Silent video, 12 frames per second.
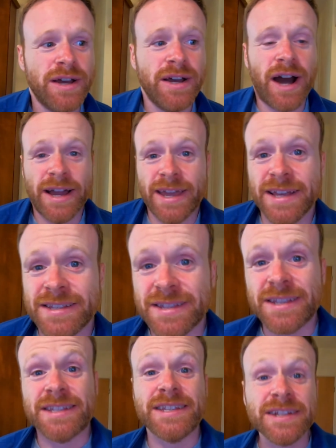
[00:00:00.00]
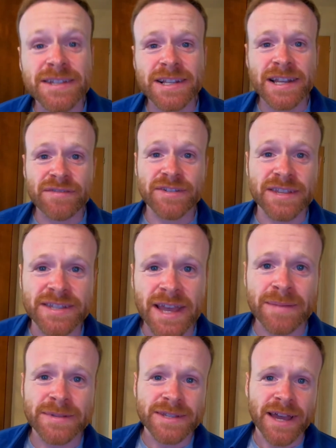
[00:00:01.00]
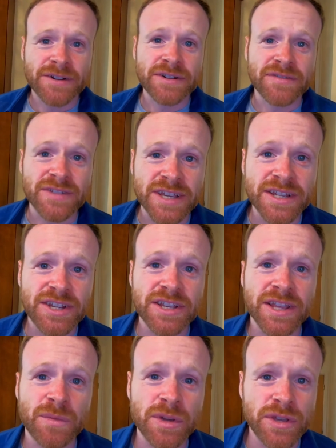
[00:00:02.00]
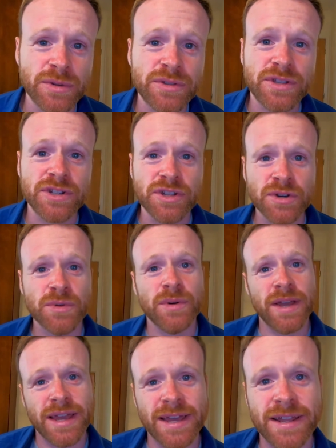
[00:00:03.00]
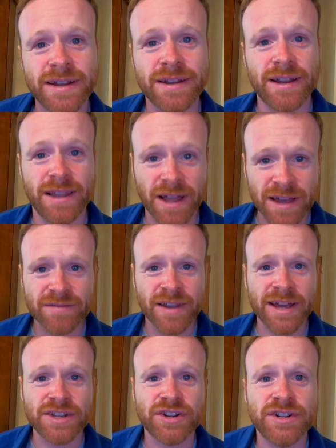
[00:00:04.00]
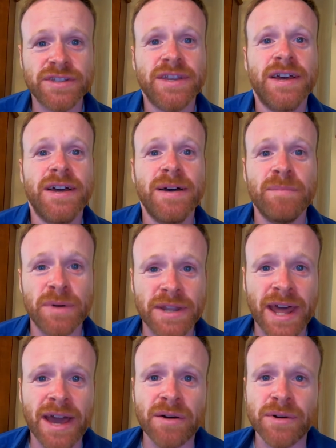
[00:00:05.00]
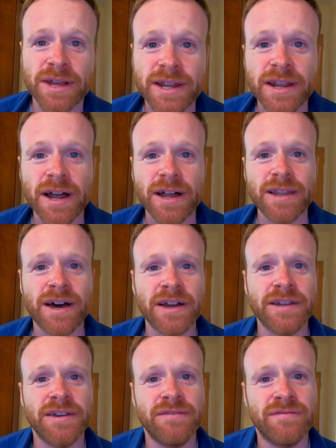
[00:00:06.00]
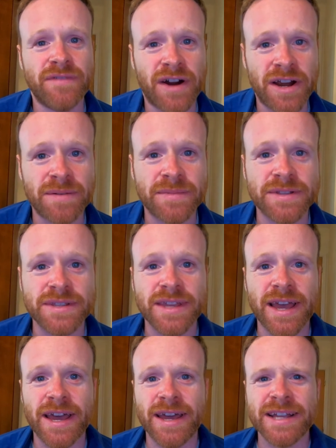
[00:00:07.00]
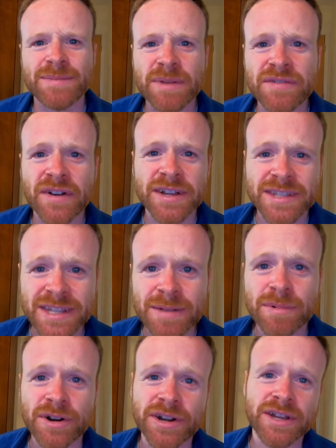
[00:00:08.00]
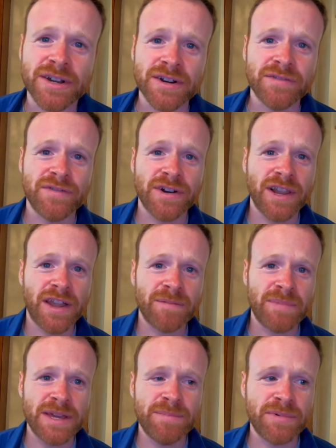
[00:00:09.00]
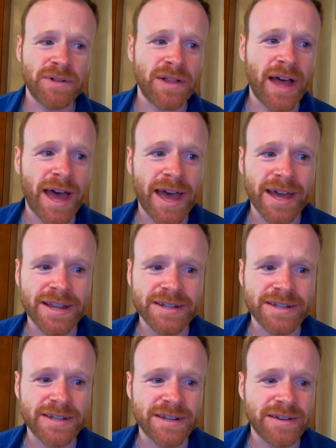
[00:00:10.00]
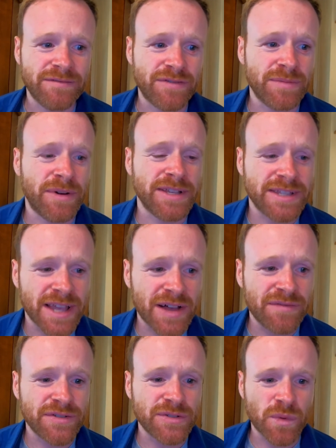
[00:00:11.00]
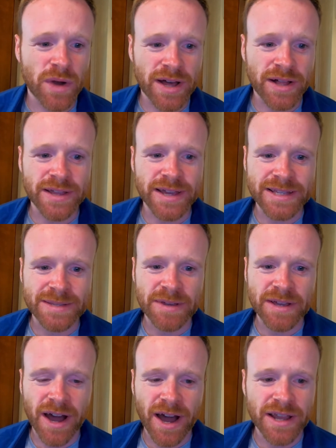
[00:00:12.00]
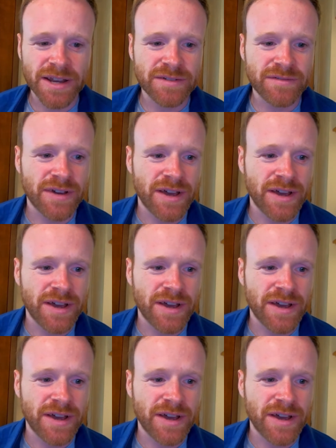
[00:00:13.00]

I guess, to still deliver the same standard of teaching that we used to do in live lectures, but now in an online environment. It's been a very steep learning curve for a lot of people, and for myself as well, it's been kind of